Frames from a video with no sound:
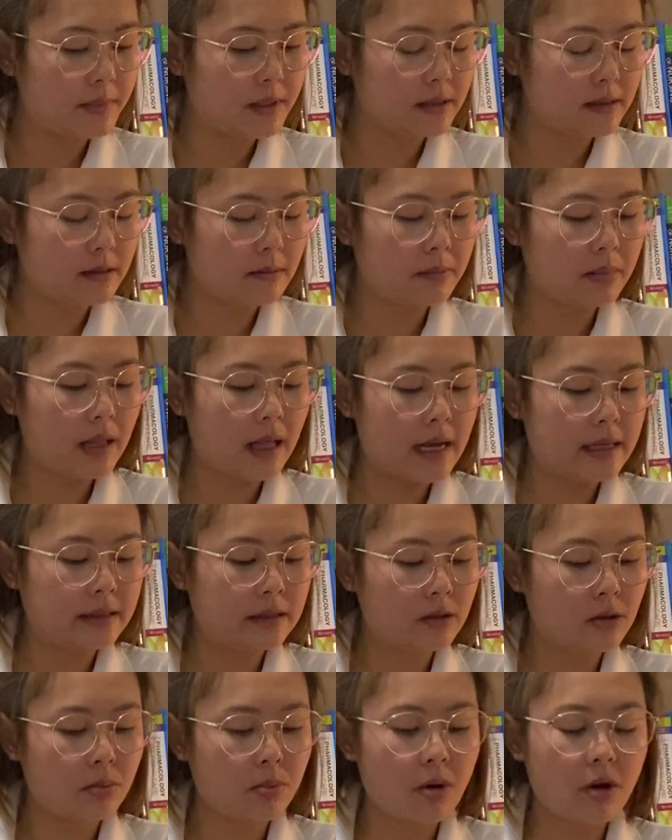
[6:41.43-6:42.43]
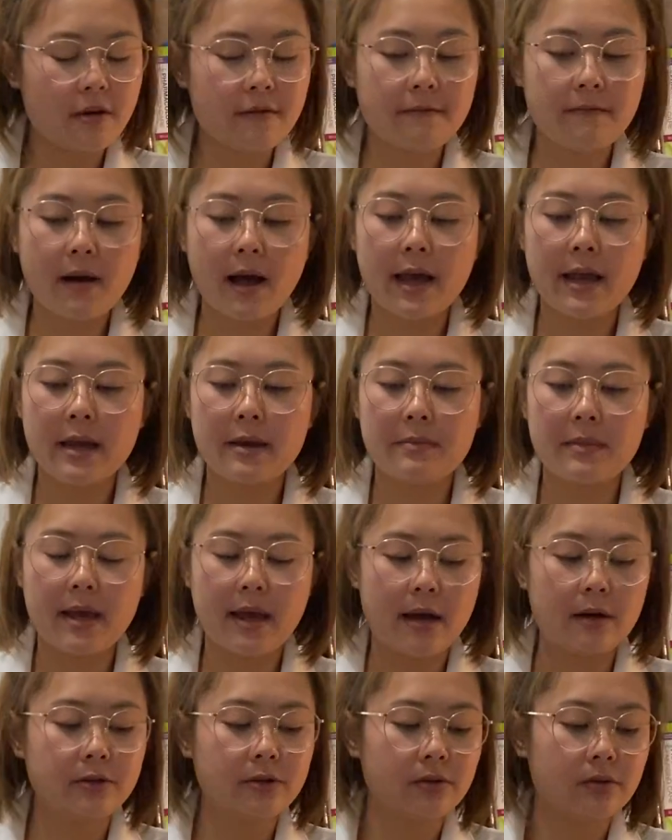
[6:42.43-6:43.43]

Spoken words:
the supply 0.5 ml.